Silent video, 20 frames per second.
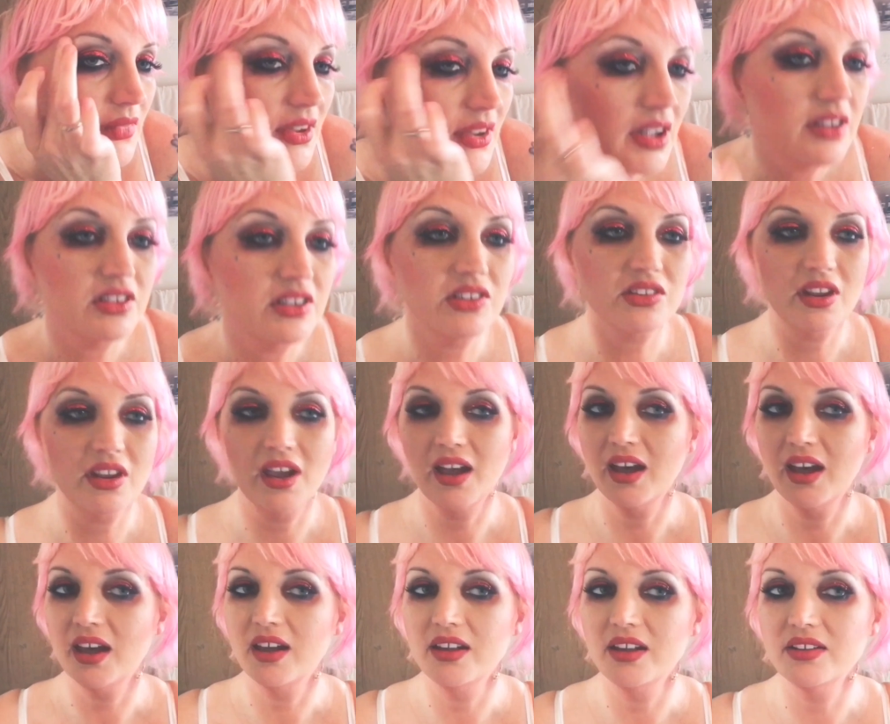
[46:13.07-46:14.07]
And just
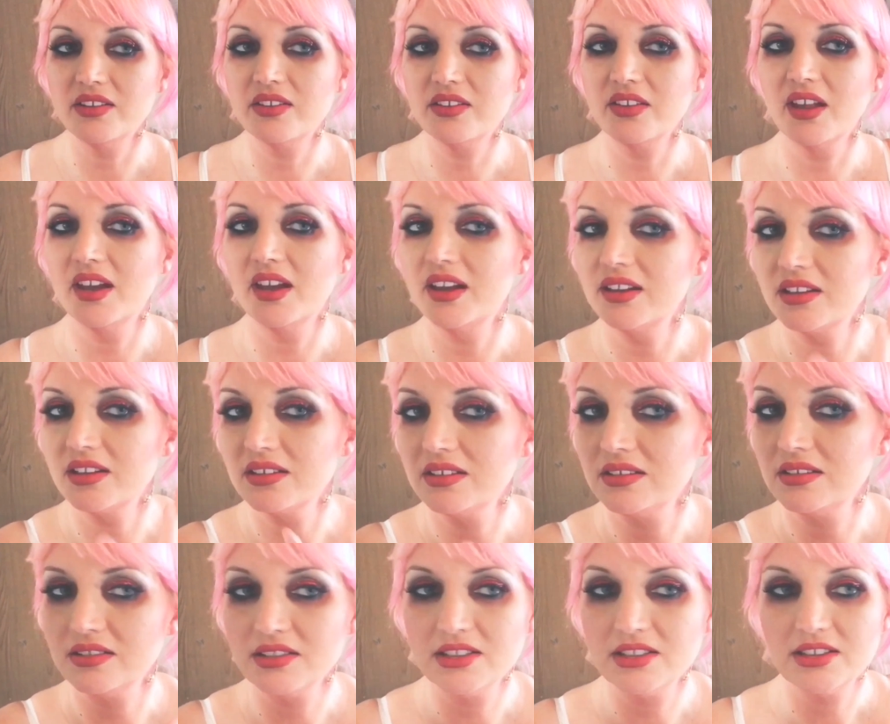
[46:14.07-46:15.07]
adds that
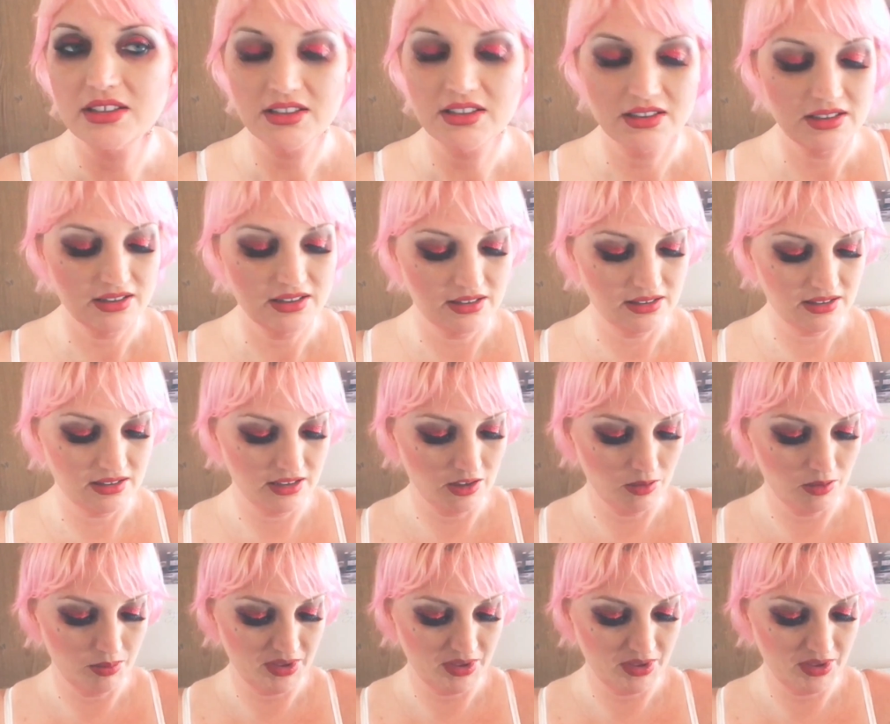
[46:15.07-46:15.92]
little